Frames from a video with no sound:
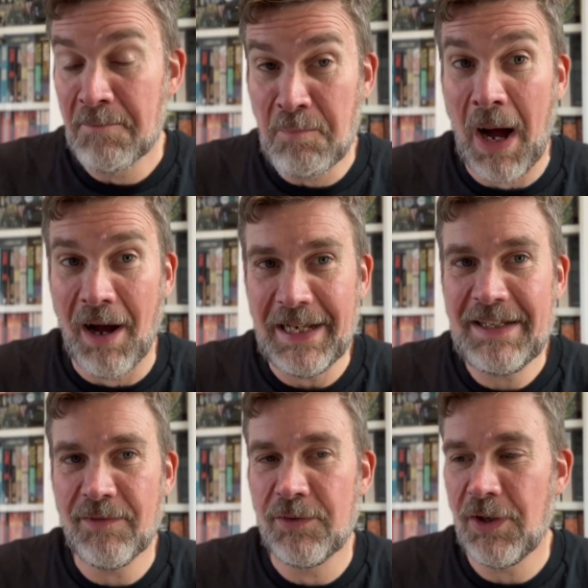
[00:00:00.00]
But
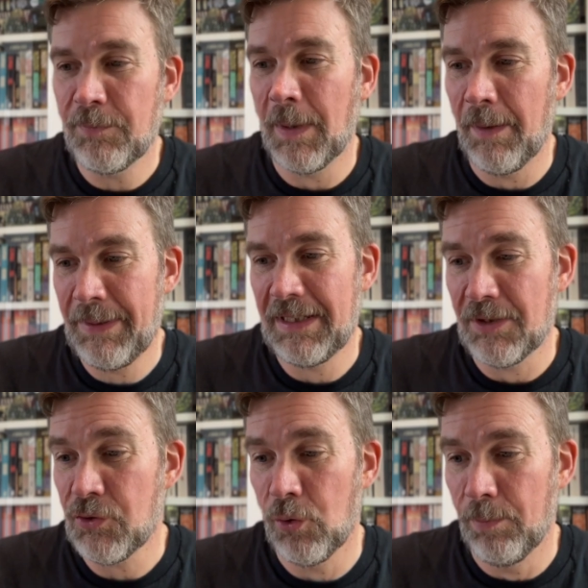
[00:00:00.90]
even just by picking
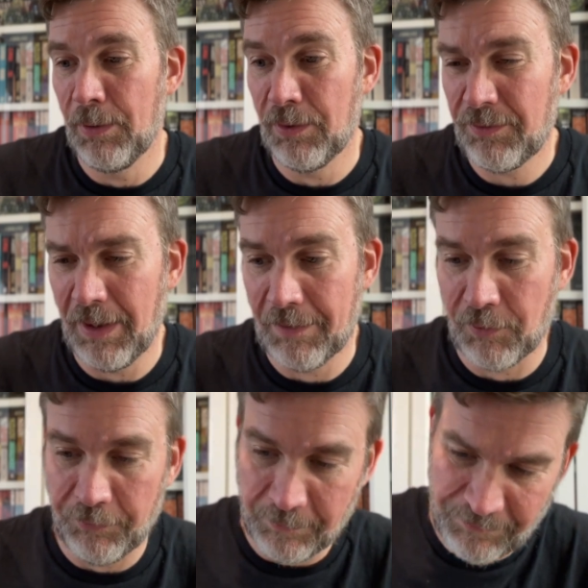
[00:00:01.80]
short books, I've
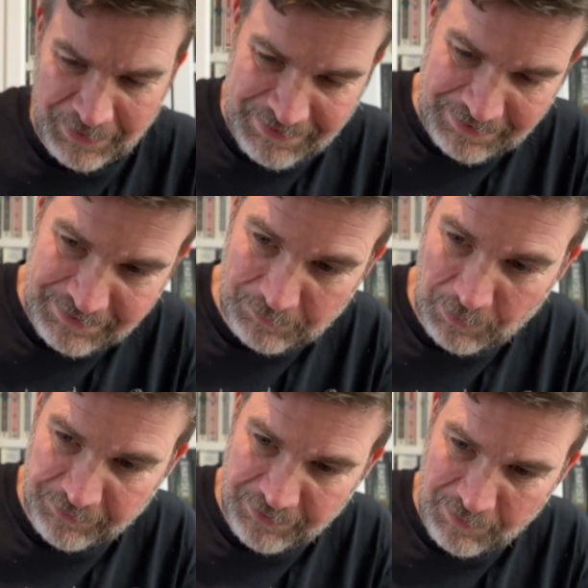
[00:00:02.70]
got some fantastic
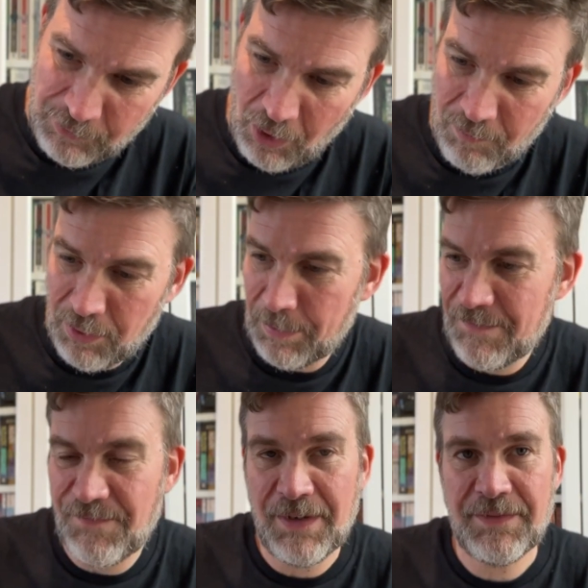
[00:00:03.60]
ones. And I've got probably
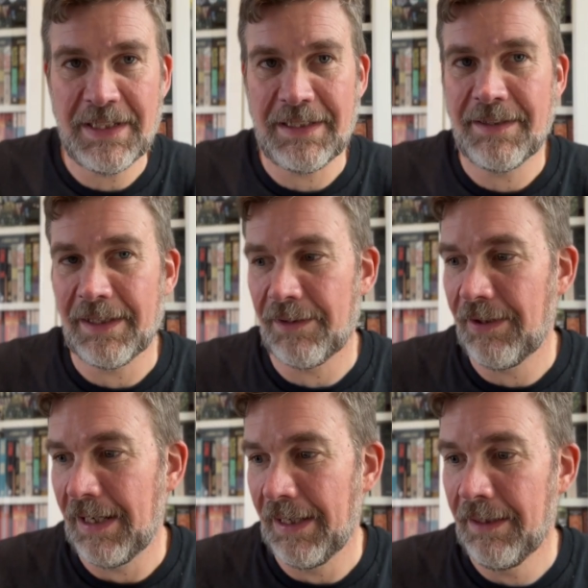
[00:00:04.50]
15 things
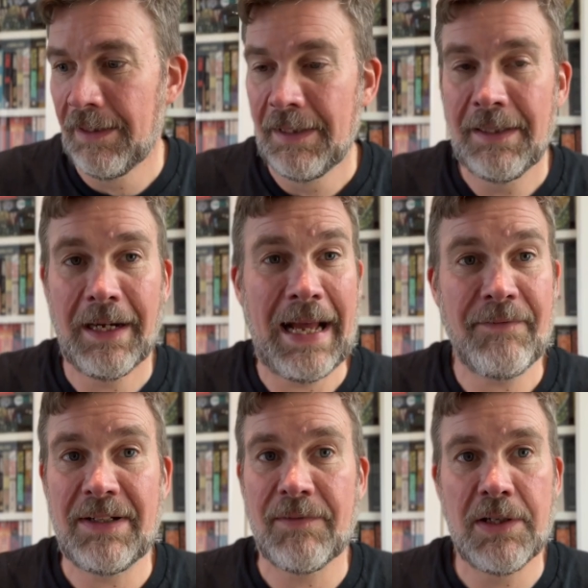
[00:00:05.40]
here. I
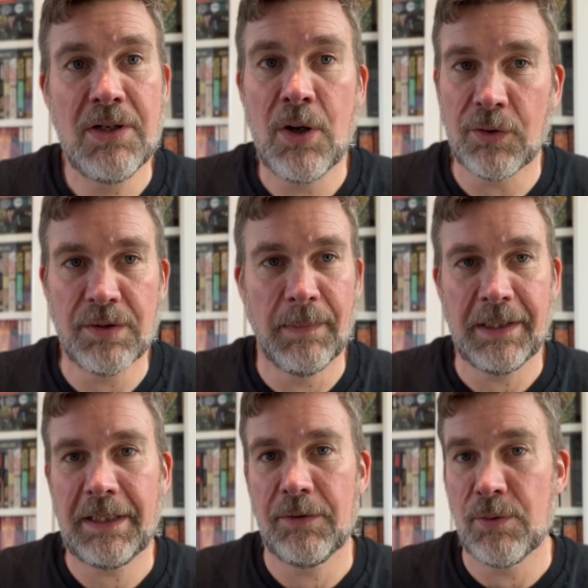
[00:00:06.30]
haven't even looked at my
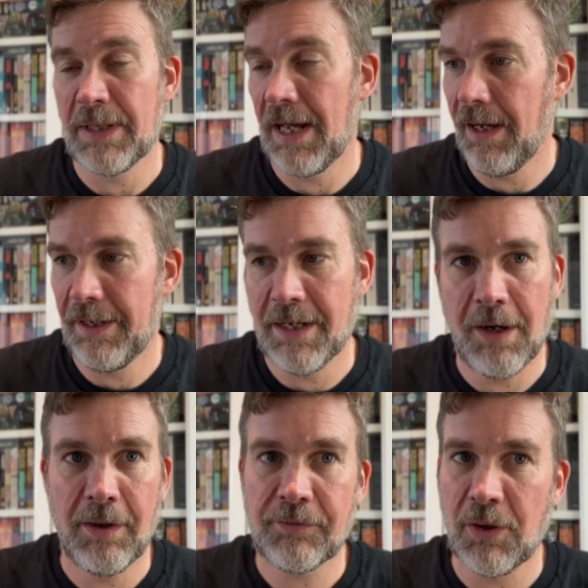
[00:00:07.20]
Kindle yet. I
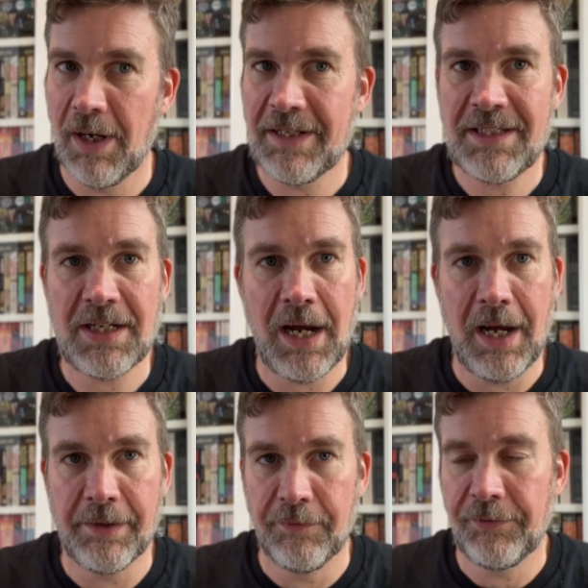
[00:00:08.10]
know I've got a
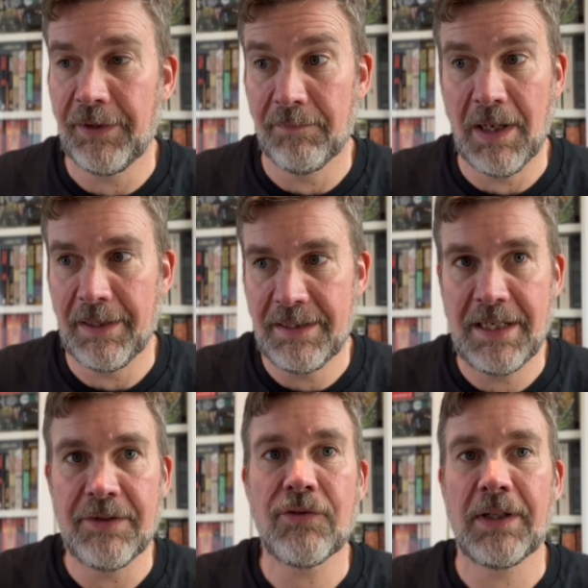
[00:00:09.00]
ton of stuff, like
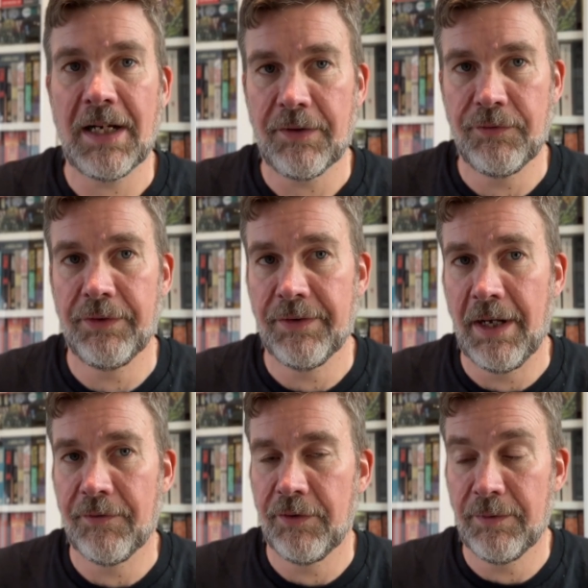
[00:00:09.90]
literally hundreds and
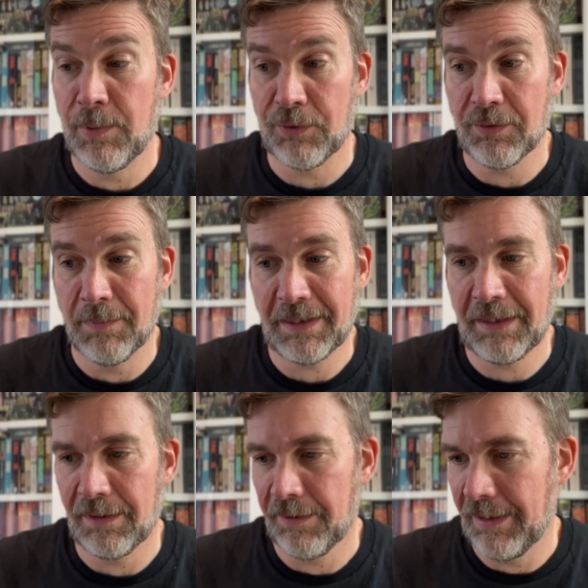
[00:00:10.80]
hundreds of books on my
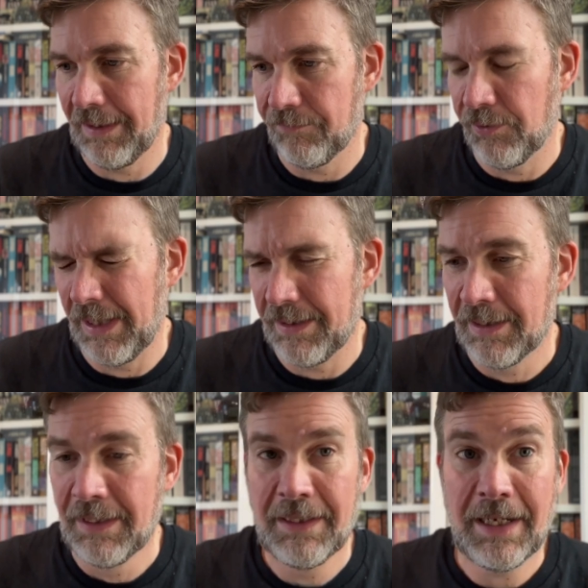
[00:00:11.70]
Kindle that I haven't read.
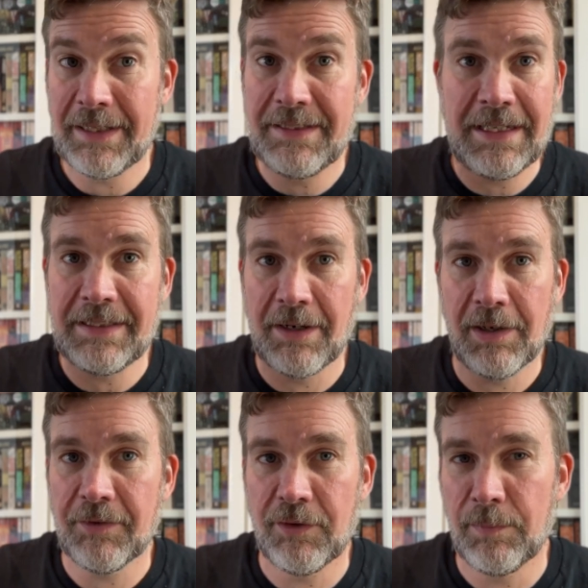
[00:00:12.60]
And indeed, there are
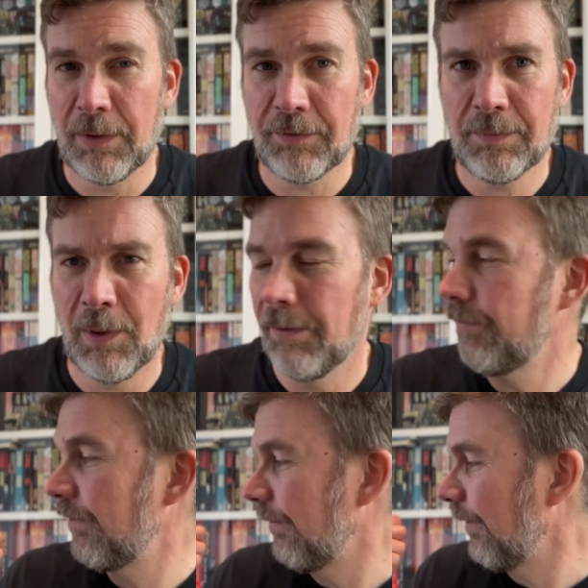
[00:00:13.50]
hundreds of books, well,
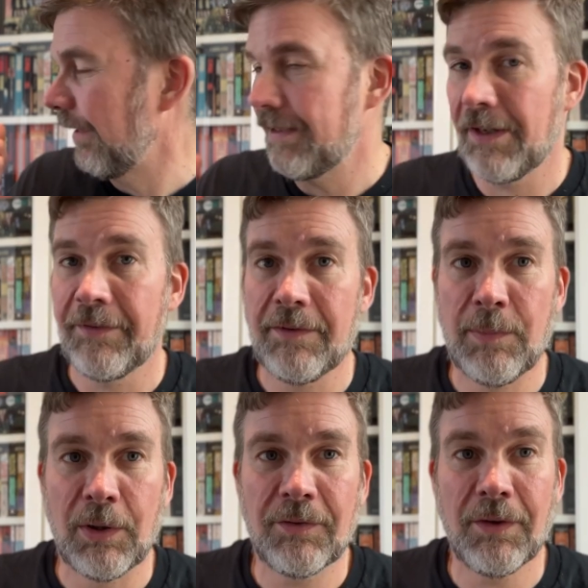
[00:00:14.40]
certainly dozens of
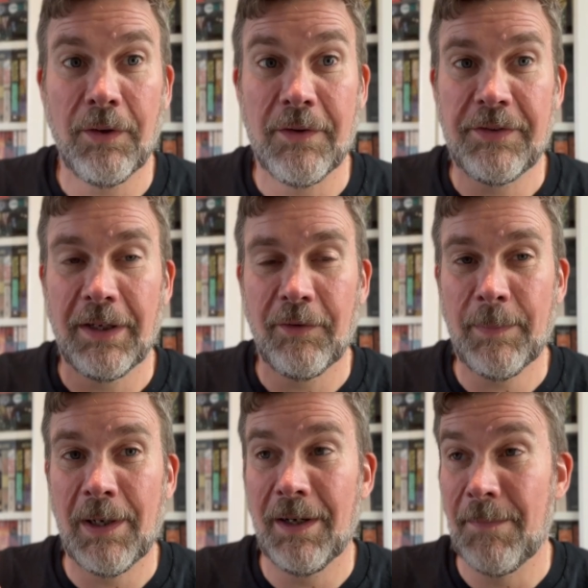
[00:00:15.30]
books on the shelves
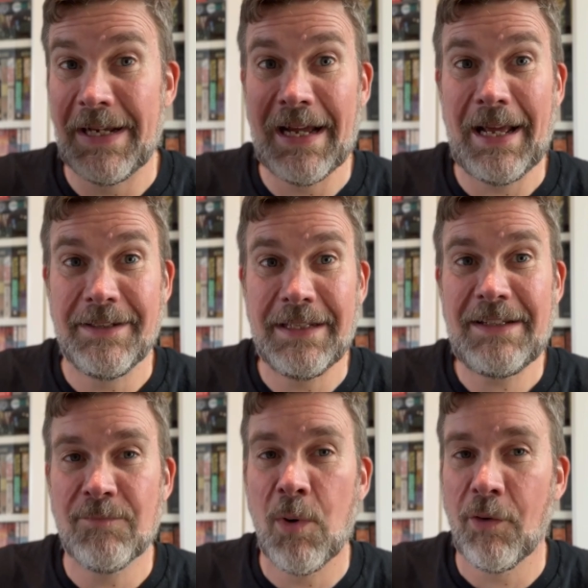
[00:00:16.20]
behind me, and
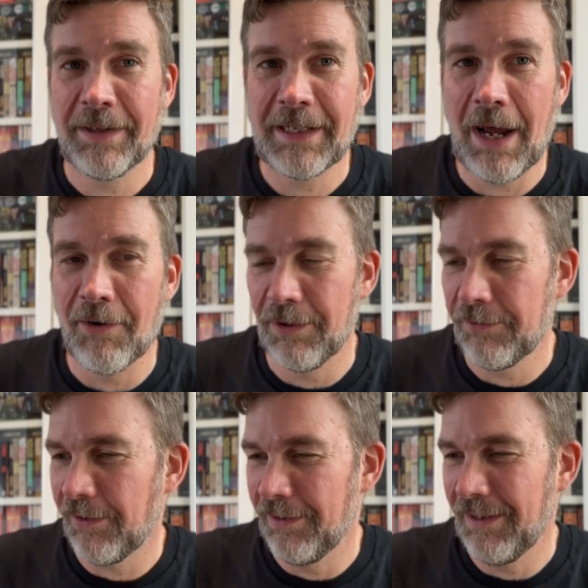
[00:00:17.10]
even more in the garage
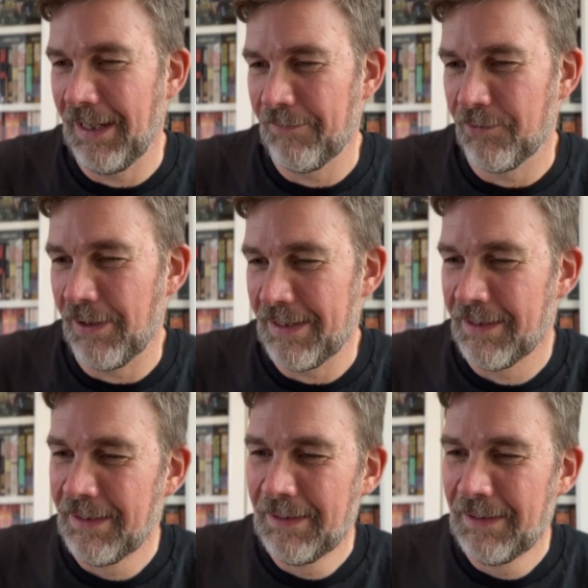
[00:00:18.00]
that I haven't read.